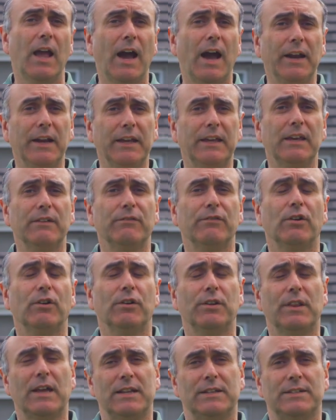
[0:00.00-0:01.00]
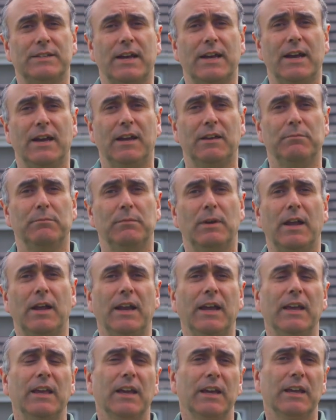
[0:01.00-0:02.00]
And I give her that time, and
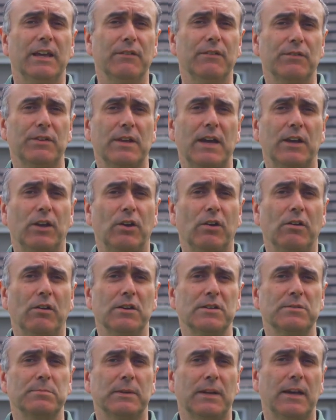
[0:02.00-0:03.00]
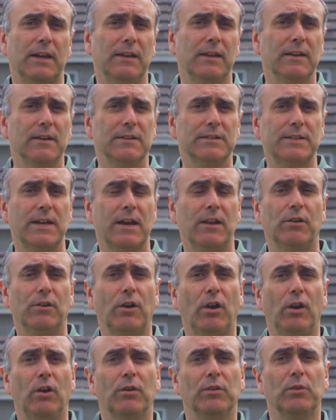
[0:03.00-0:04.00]
I give her that encouragement. I tell her
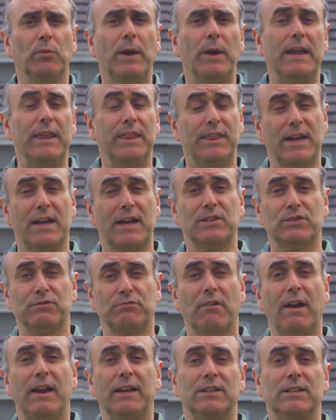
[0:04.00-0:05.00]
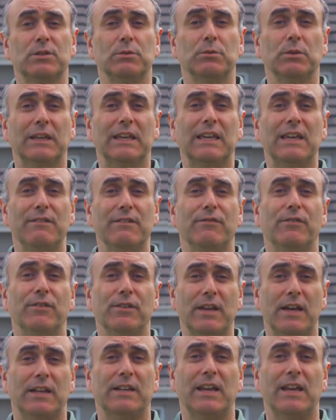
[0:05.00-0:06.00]
along the way, that's right. So to give her
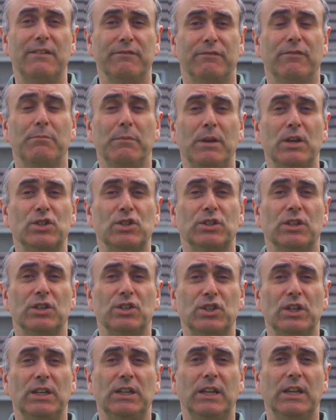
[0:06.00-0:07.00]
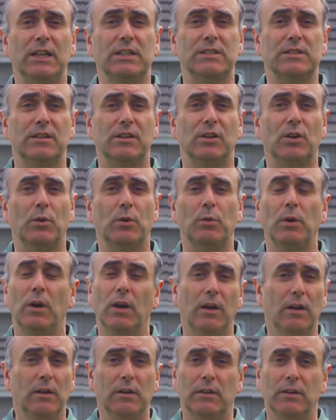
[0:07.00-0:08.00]
that information that she needs to know
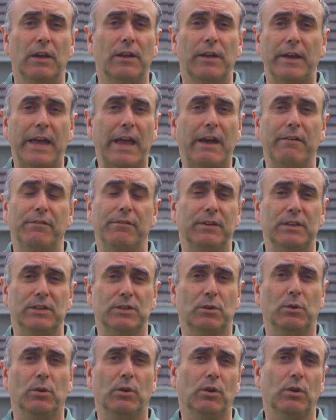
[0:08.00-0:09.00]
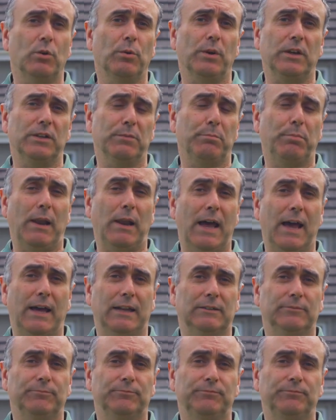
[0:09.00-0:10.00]
everything's going to plan.